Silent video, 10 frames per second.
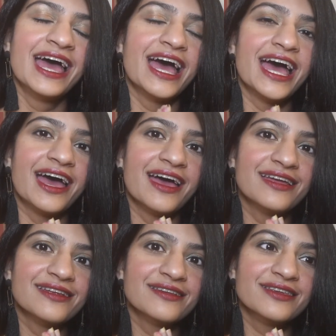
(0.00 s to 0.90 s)

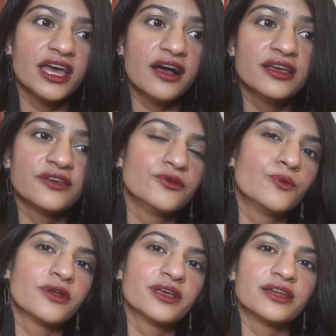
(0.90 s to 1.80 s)
And yeah, if you
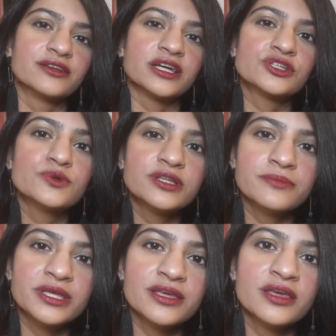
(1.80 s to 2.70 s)
want to get in touch with
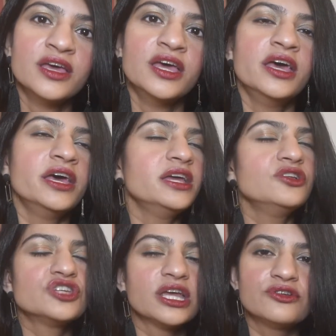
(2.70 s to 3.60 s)
me,
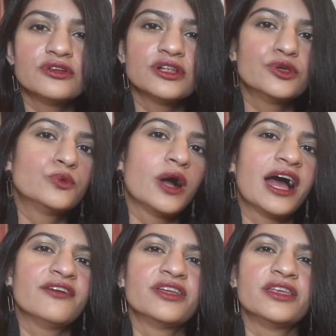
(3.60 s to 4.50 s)
in general you
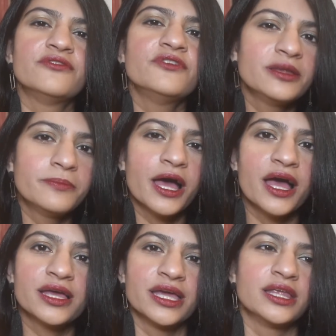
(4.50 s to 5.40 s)
have any
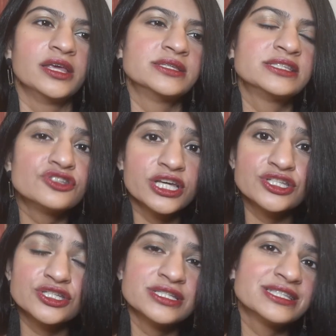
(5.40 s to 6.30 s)
feedback, any
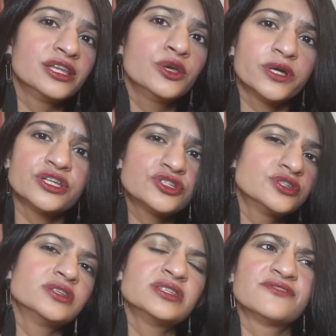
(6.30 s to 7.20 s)
suggestions, any
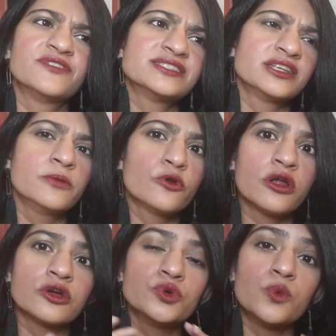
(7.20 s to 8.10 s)
questions, if there's any
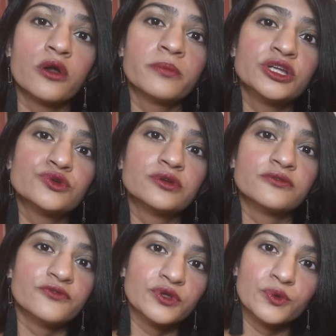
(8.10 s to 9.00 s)
product you want me to
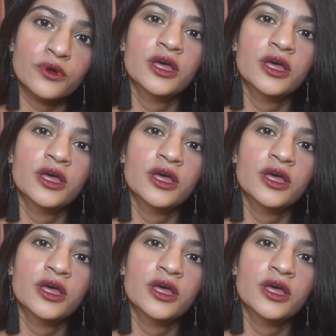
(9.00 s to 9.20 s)
review,